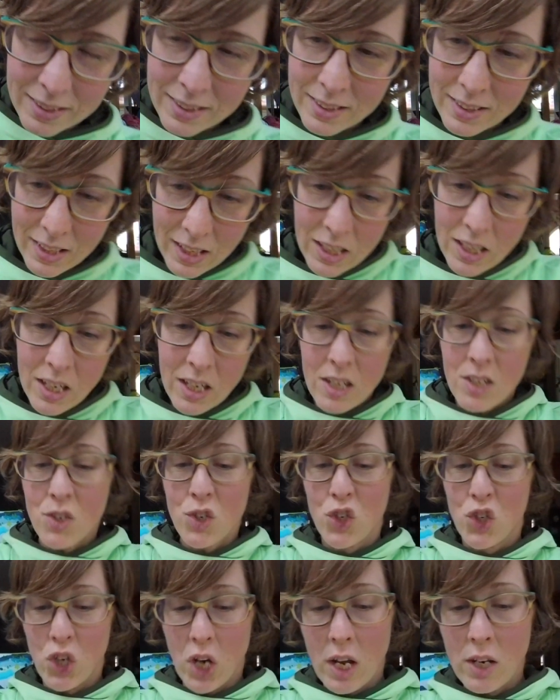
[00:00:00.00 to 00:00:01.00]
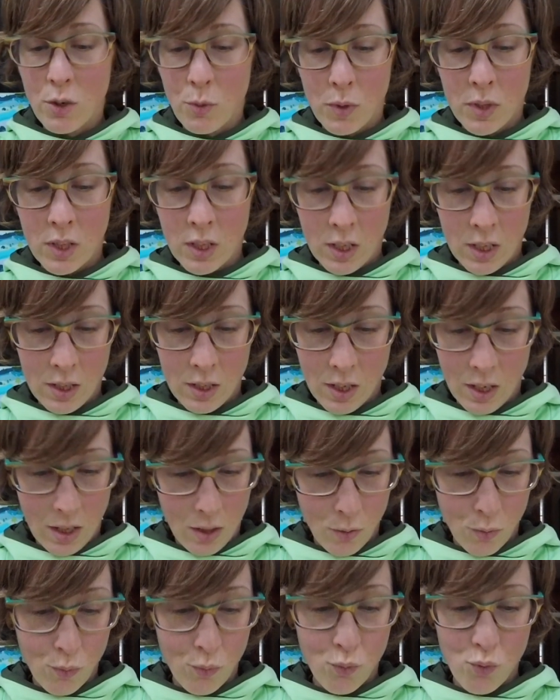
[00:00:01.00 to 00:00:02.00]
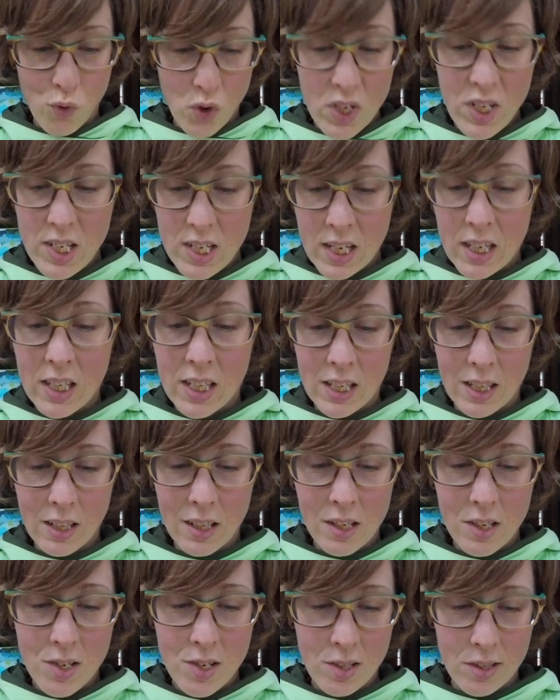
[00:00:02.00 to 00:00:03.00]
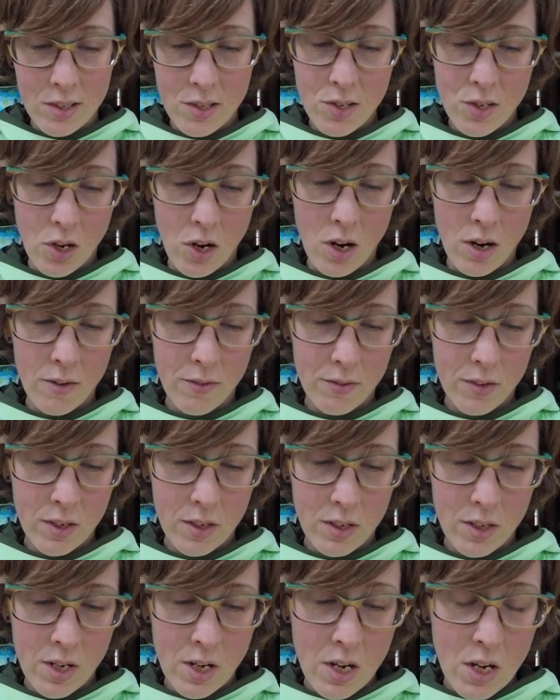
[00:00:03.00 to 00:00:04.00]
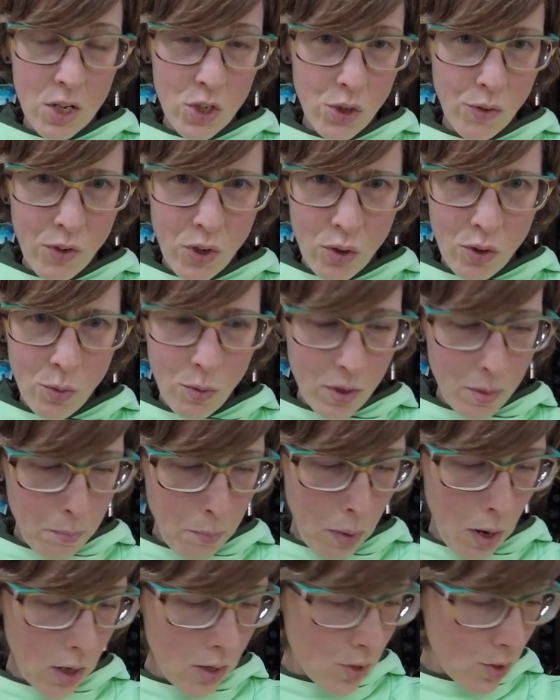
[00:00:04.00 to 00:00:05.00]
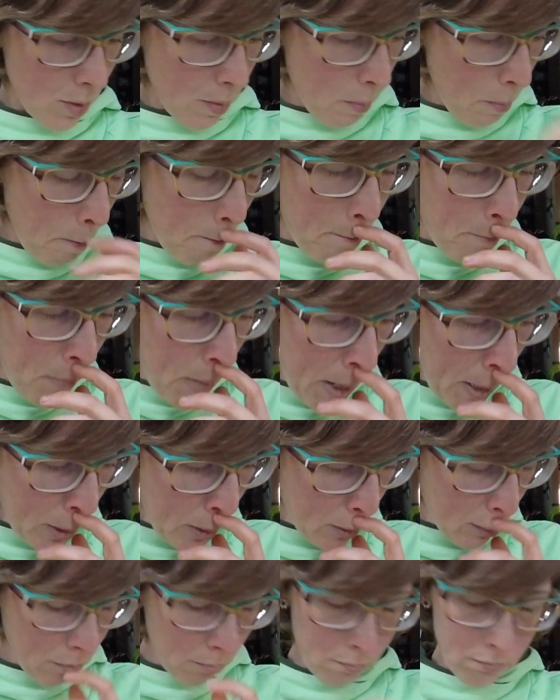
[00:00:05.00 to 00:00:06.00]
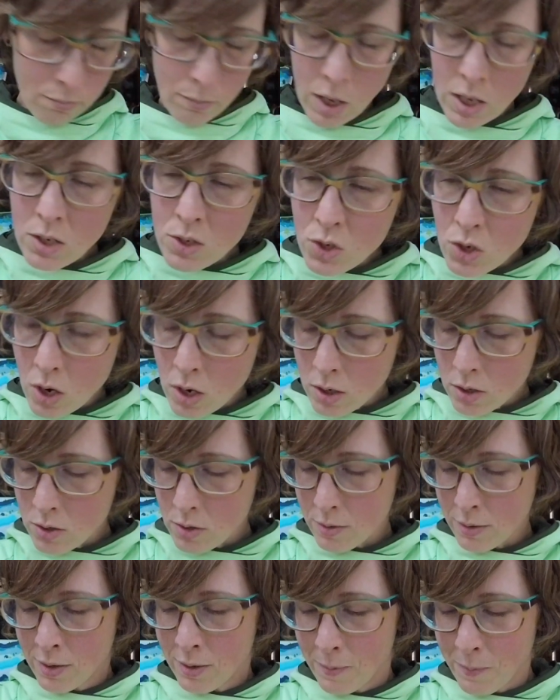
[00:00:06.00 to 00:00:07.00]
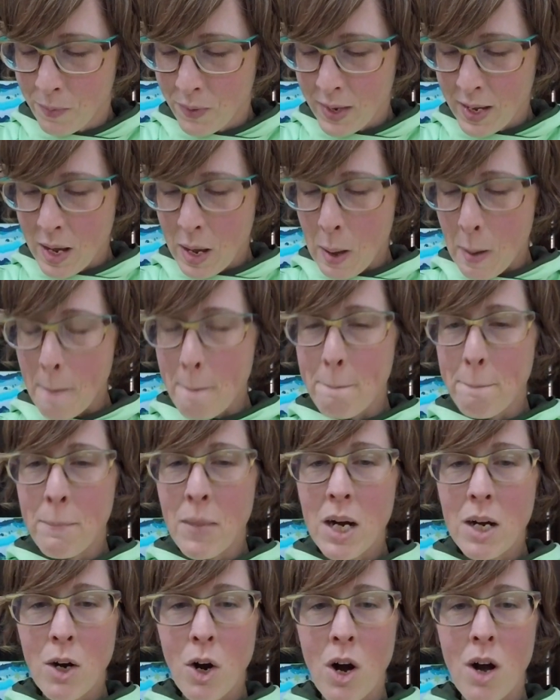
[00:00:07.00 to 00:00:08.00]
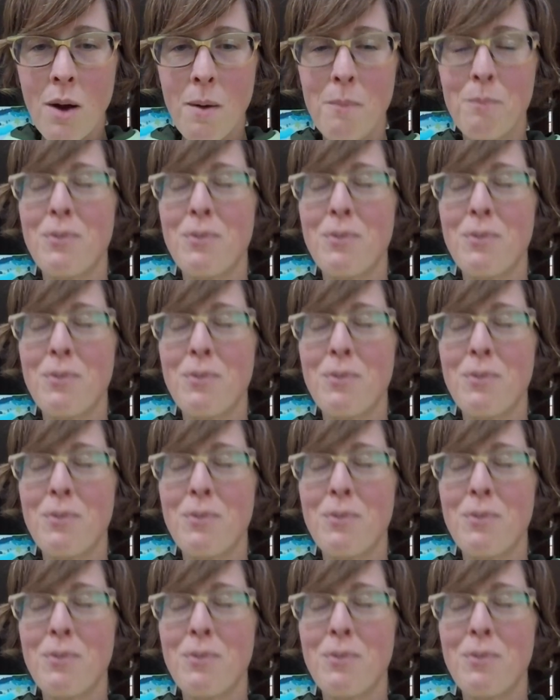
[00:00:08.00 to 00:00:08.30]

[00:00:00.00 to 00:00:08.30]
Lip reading: And it is genuinely like ridiculously soft. So if you don't know what a muck socks? Muck up?